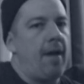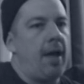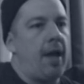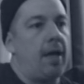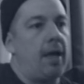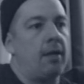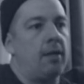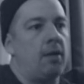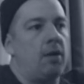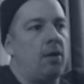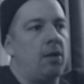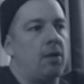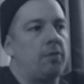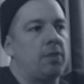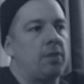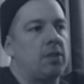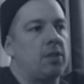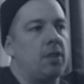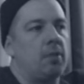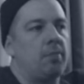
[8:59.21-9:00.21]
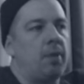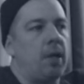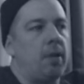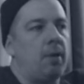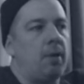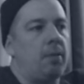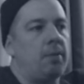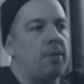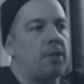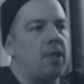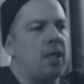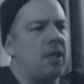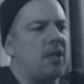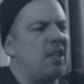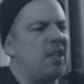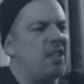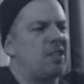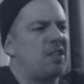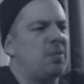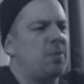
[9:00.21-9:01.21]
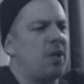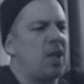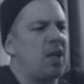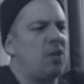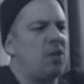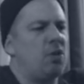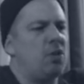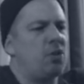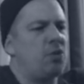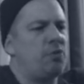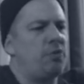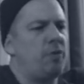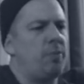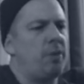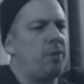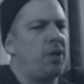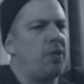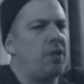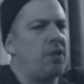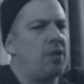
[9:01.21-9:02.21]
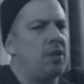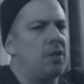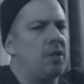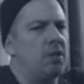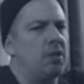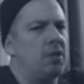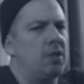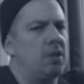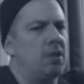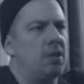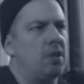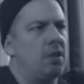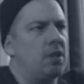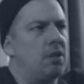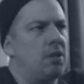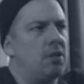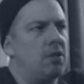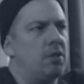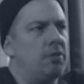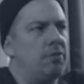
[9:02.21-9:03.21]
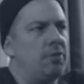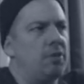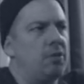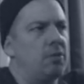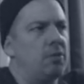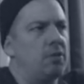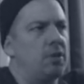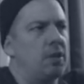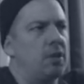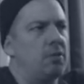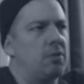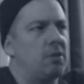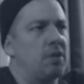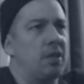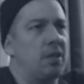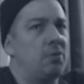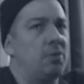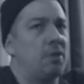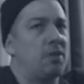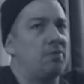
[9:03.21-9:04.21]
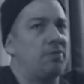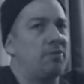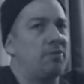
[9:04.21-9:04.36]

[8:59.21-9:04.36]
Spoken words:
And all of a sudden, my mom is like, yeah, some guy called you from London on the phone. And I was like, what the